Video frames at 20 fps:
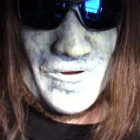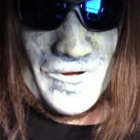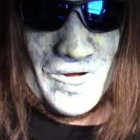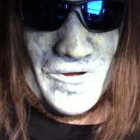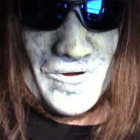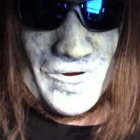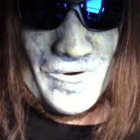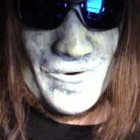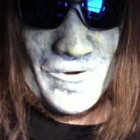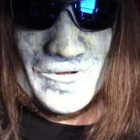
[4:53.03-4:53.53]

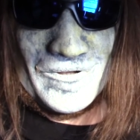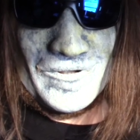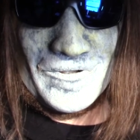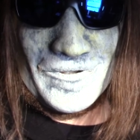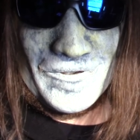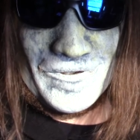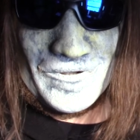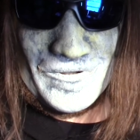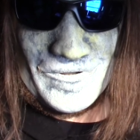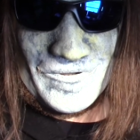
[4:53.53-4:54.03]
how
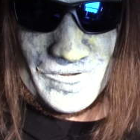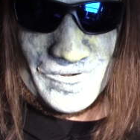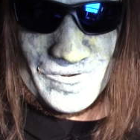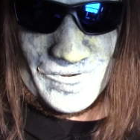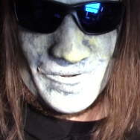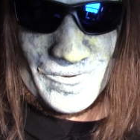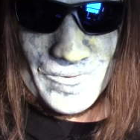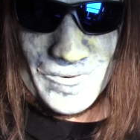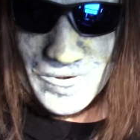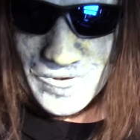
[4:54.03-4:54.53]
he's seen
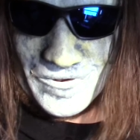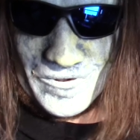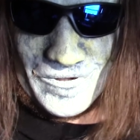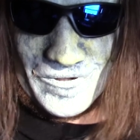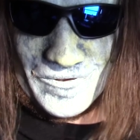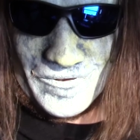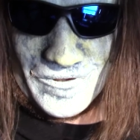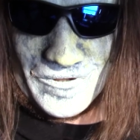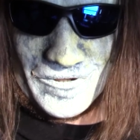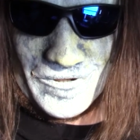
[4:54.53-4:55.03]
YouTubers and
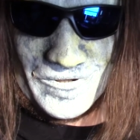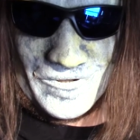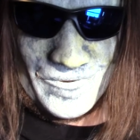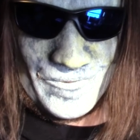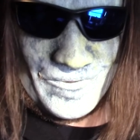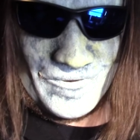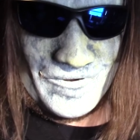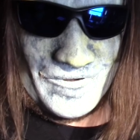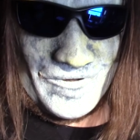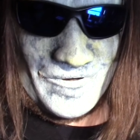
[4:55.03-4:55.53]
even he
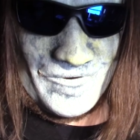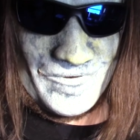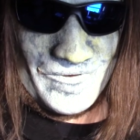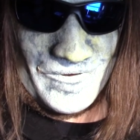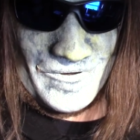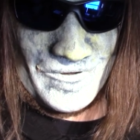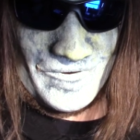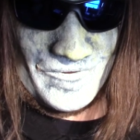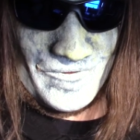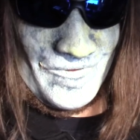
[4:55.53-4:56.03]
himself
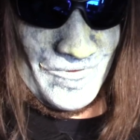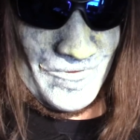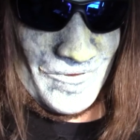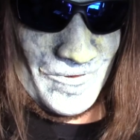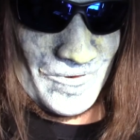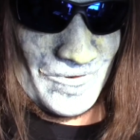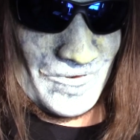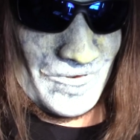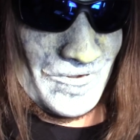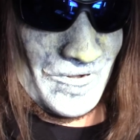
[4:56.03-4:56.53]
have
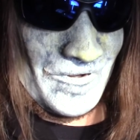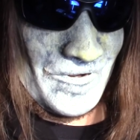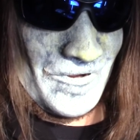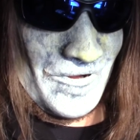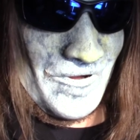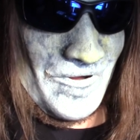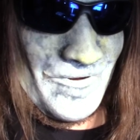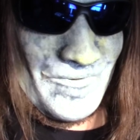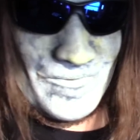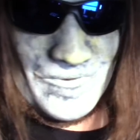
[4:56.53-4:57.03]
forced
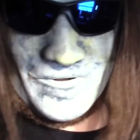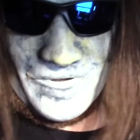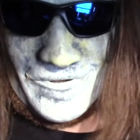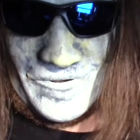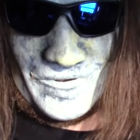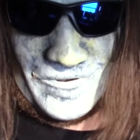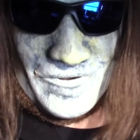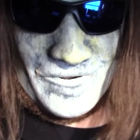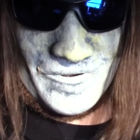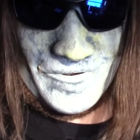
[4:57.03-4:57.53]

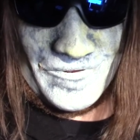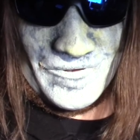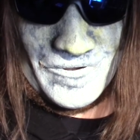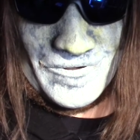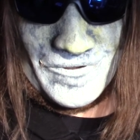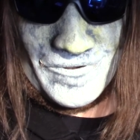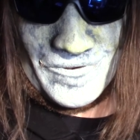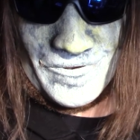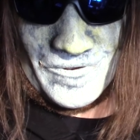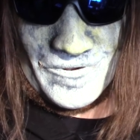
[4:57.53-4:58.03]
happiness in their
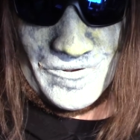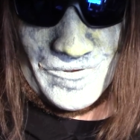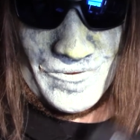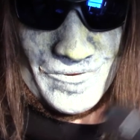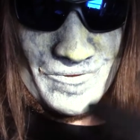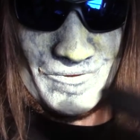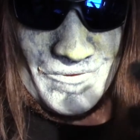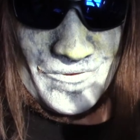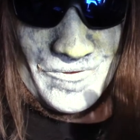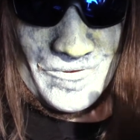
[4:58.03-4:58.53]
videos.
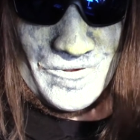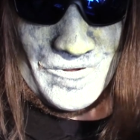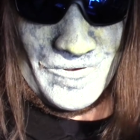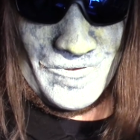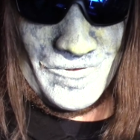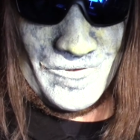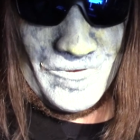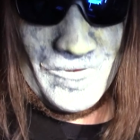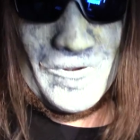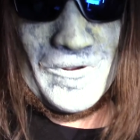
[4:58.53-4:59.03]
they
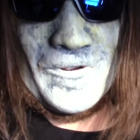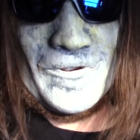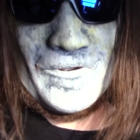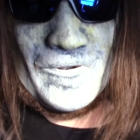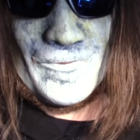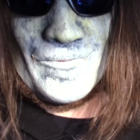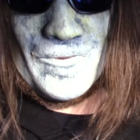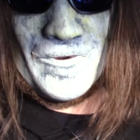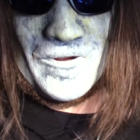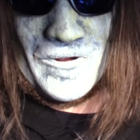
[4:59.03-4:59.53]

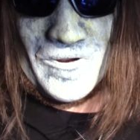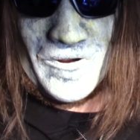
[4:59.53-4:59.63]
faked being